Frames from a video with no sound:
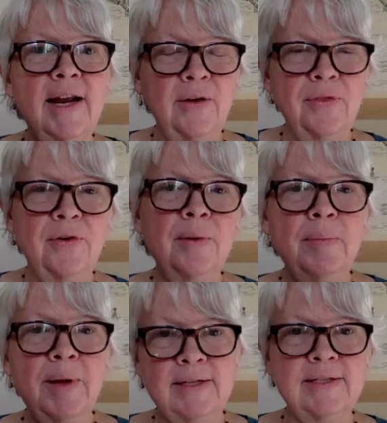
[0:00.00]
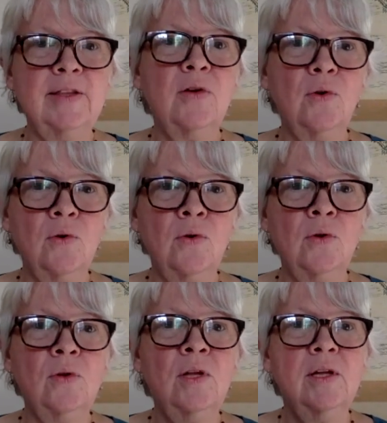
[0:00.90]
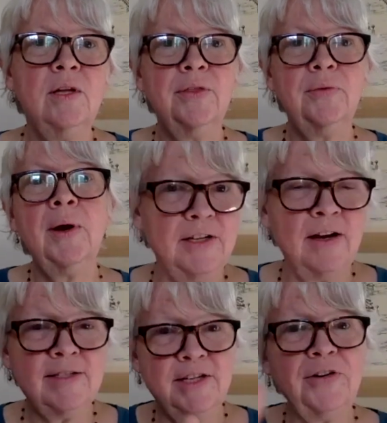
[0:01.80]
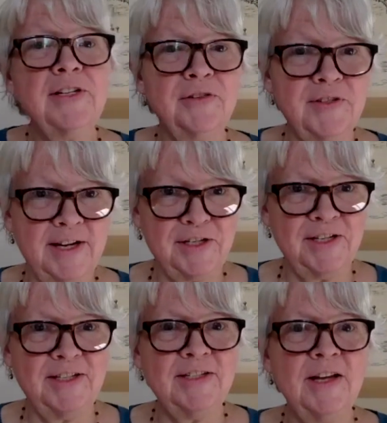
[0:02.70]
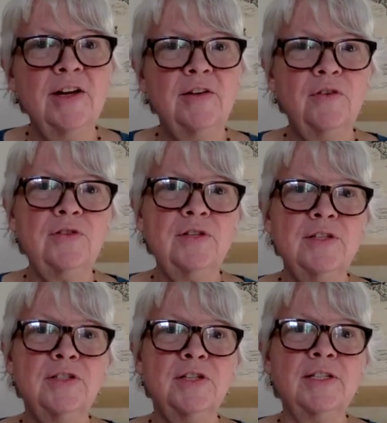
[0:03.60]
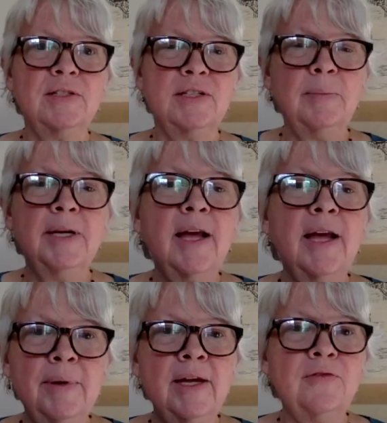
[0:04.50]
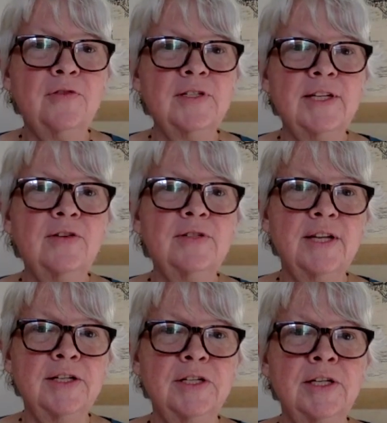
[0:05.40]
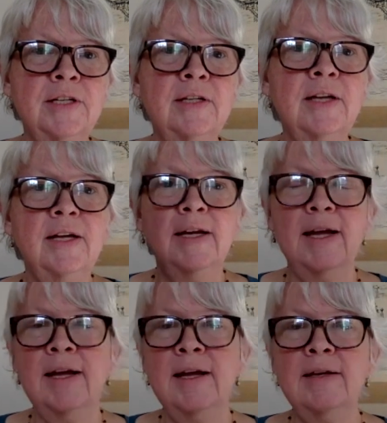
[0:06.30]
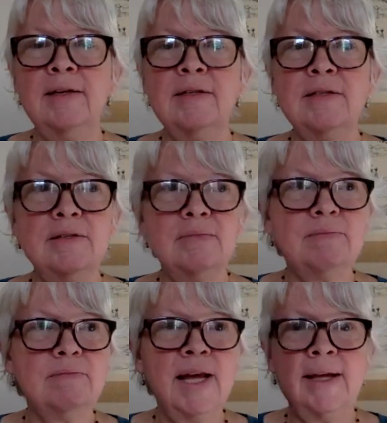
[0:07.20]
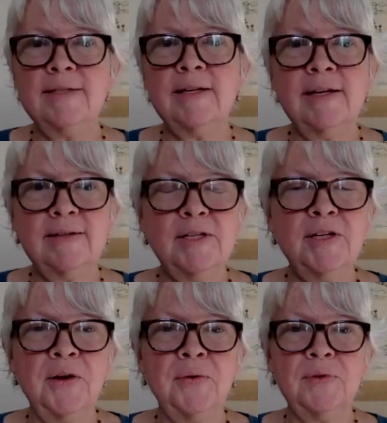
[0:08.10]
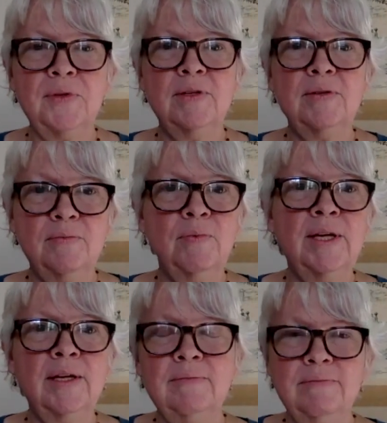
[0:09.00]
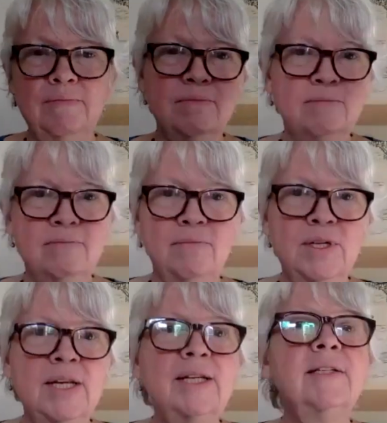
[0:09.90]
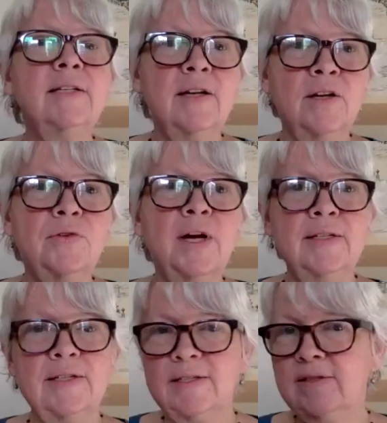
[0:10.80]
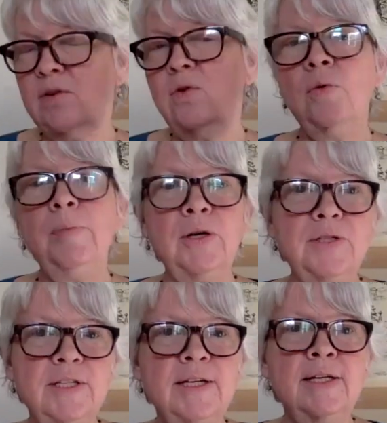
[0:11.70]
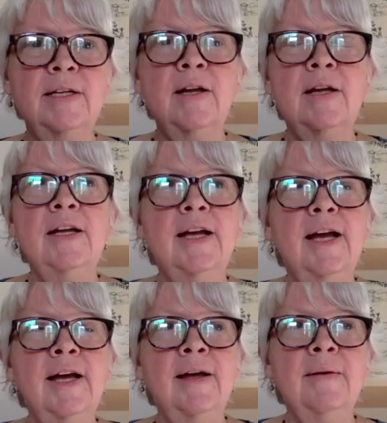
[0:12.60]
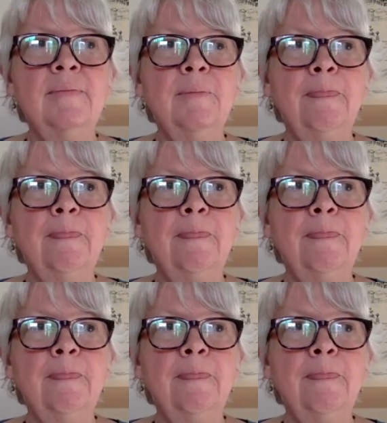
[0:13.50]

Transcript: they're impacting the whole throughout a series of sessions versus just somebody coming in for a single session and that's it. You know, we we need to address the whole person. Um,